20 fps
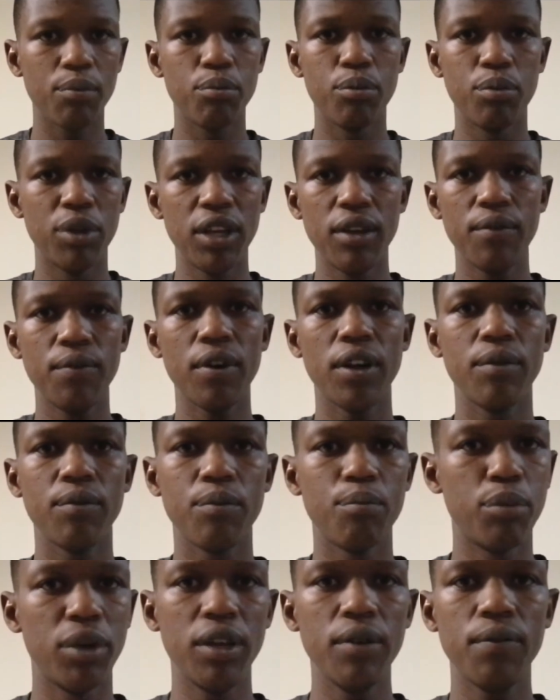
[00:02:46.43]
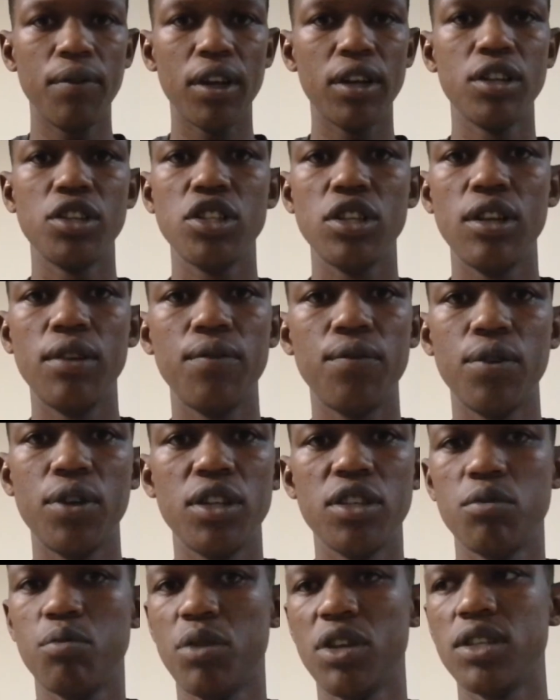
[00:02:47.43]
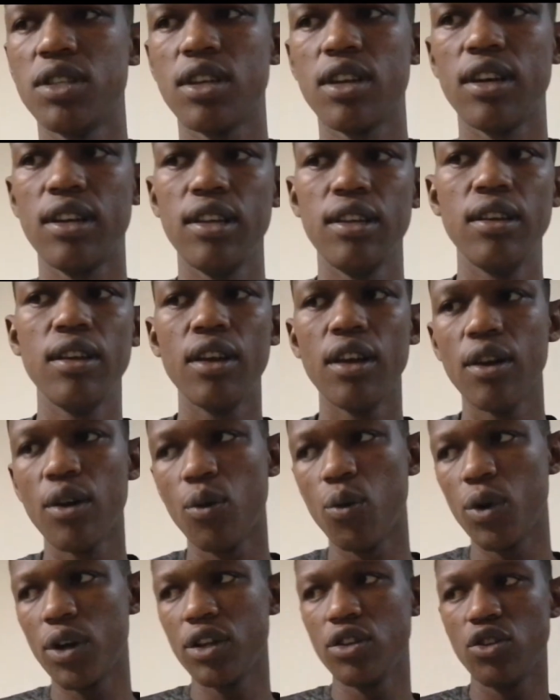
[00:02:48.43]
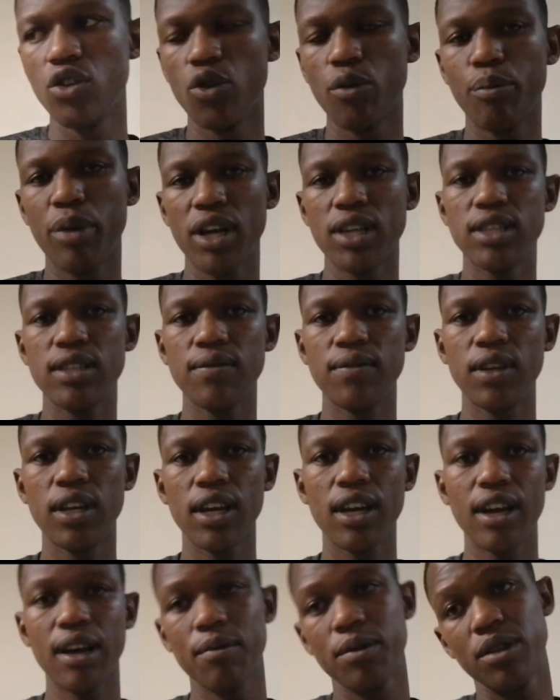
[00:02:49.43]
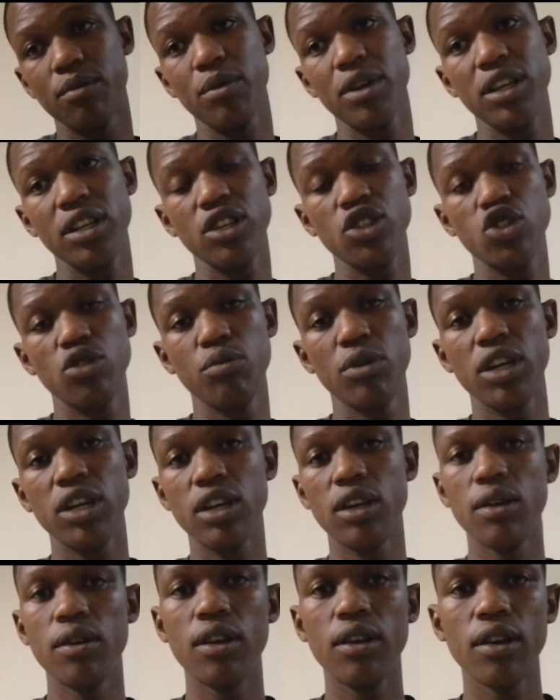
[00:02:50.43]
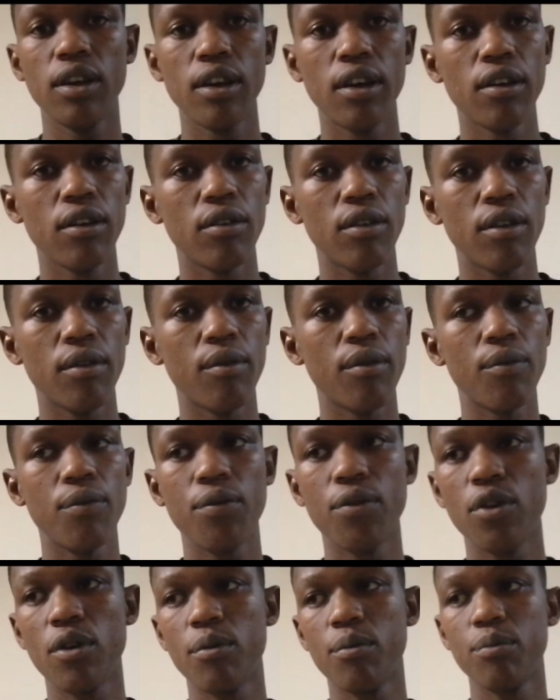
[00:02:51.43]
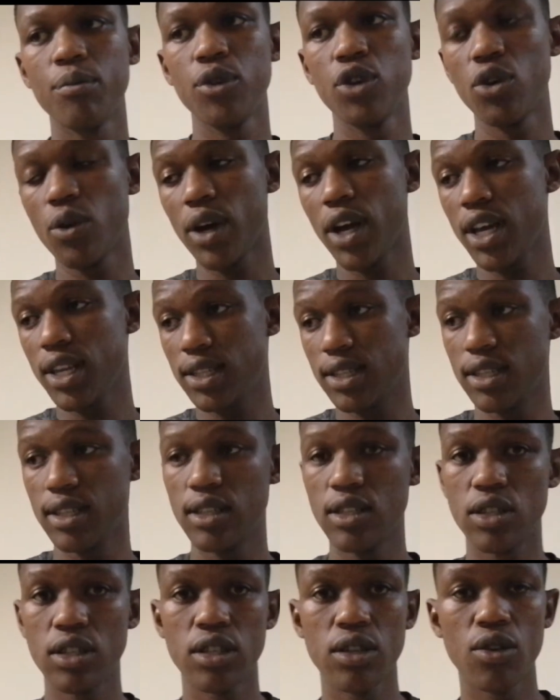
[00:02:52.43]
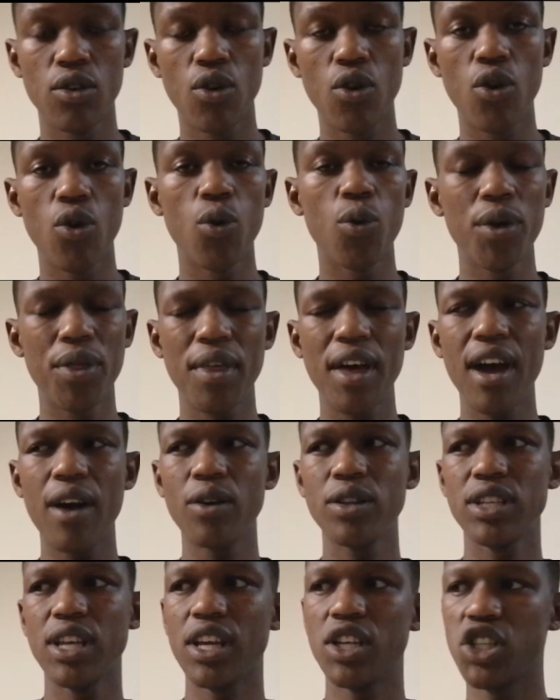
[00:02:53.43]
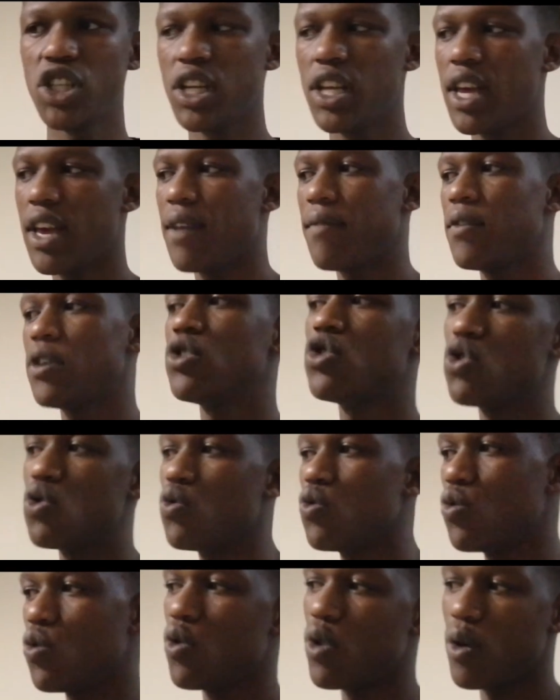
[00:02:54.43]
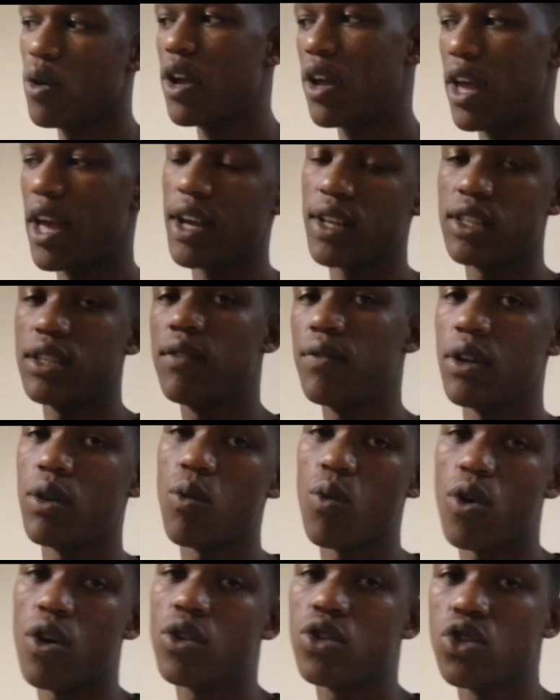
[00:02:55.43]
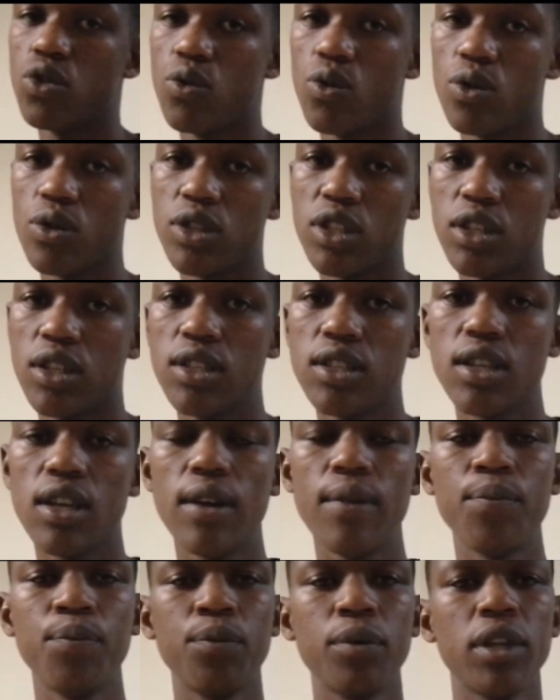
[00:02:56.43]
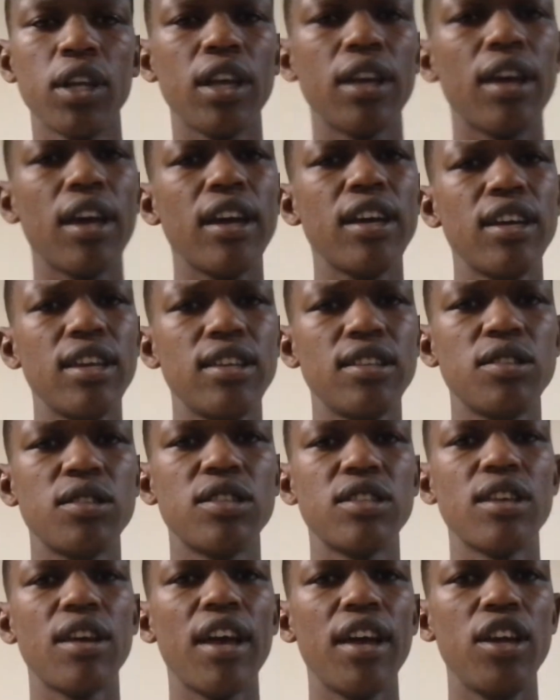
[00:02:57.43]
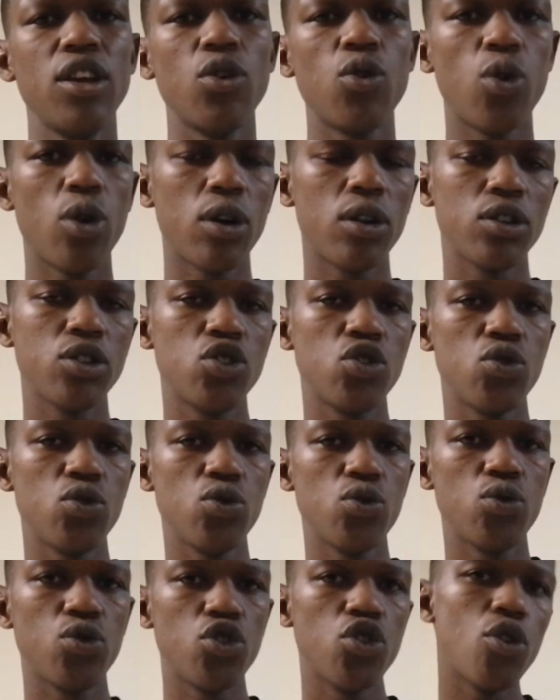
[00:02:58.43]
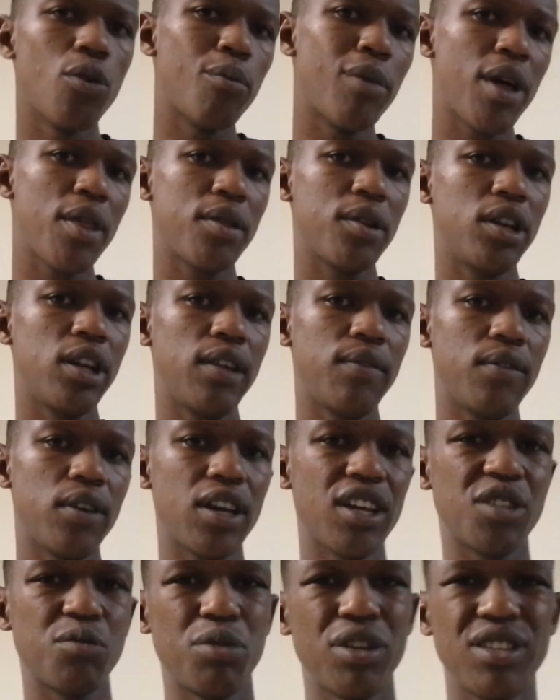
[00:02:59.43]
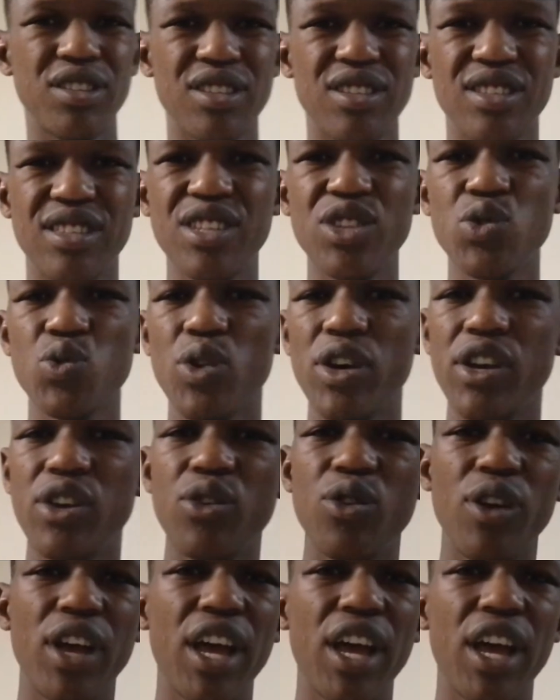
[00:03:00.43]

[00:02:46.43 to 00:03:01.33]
Being financially free is basically when your passive income, the money that you're making from your assets or without actually having to actively work towards it, is equal to your monthly living expenses. This way you